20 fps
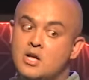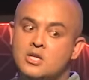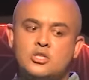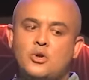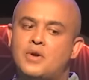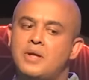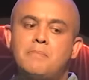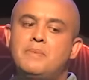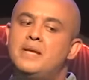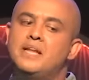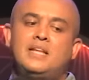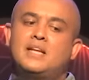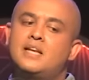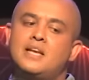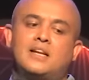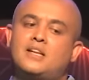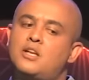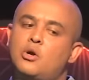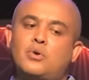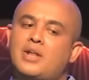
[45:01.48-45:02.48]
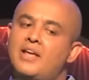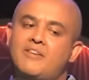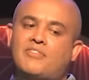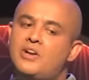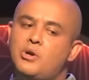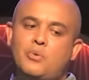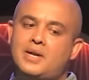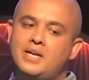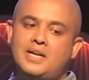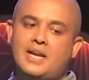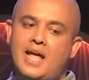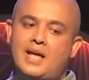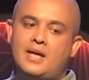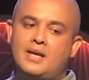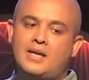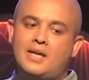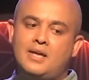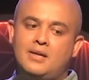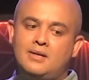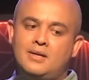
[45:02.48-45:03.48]
So immediately I told everyone in
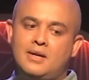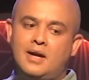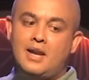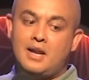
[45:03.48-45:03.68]
Hankey,